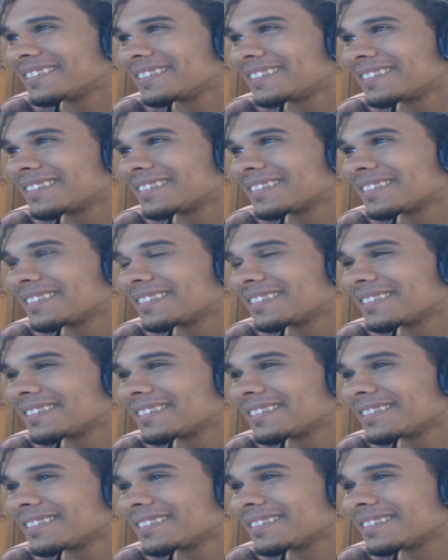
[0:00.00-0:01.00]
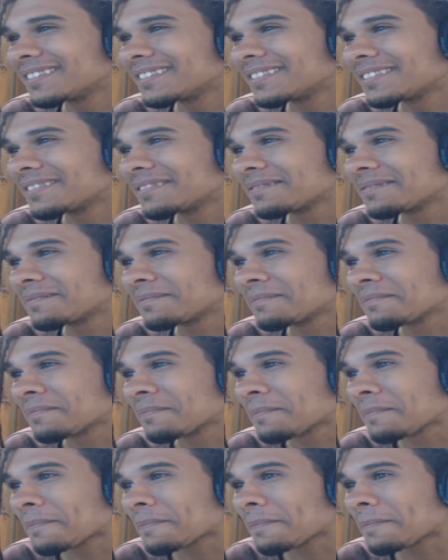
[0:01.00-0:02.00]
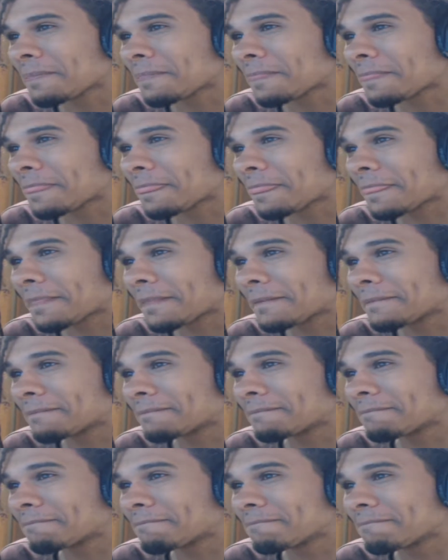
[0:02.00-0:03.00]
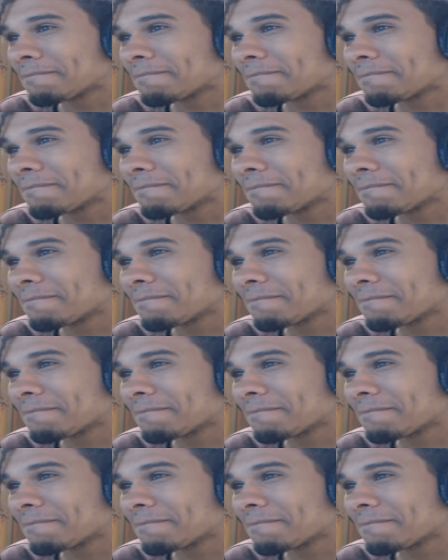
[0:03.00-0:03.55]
No one is speaking in this clip.